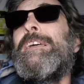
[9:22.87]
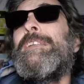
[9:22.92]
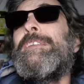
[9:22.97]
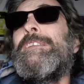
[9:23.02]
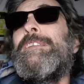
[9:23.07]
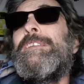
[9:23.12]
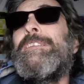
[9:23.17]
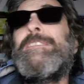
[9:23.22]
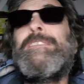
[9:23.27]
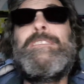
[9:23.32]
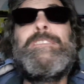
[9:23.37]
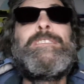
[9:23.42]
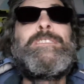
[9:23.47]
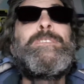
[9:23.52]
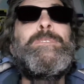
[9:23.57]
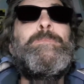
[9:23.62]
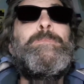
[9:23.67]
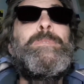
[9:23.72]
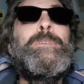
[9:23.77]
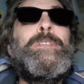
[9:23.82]
This is
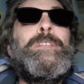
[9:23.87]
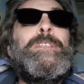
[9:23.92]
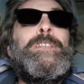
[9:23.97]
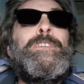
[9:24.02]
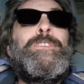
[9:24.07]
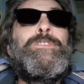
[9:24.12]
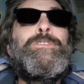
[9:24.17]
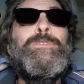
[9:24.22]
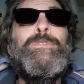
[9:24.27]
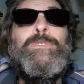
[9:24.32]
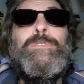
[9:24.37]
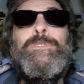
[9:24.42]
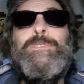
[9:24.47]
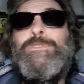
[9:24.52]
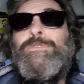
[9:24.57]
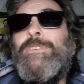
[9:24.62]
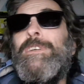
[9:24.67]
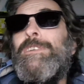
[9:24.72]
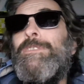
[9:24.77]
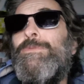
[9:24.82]
completely true. Have you
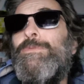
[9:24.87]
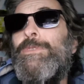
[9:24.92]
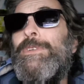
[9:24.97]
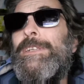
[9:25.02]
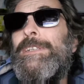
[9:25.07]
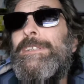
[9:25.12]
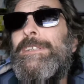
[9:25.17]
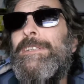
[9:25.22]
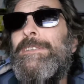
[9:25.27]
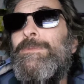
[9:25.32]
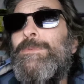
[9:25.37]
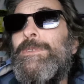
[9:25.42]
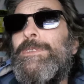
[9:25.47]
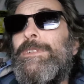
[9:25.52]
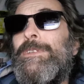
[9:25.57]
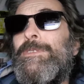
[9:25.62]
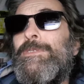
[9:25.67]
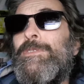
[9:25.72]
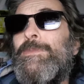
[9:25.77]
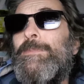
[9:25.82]
tried reading one
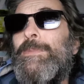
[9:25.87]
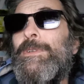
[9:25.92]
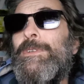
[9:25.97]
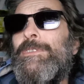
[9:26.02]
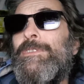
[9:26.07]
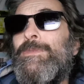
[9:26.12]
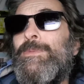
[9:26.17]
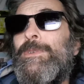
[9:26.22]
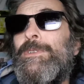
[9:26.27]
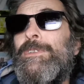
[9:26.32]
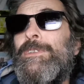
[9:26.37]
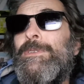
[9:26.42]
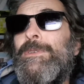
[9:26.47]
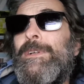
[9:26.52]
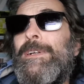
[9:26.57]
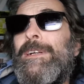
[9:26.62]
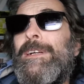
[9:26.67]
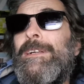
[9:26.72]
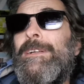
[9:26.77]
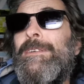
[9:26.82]
of those books when you
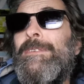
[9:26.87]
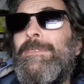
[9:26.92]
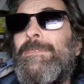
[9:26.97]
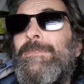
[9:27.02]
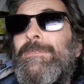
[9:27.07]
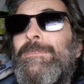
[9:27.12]
are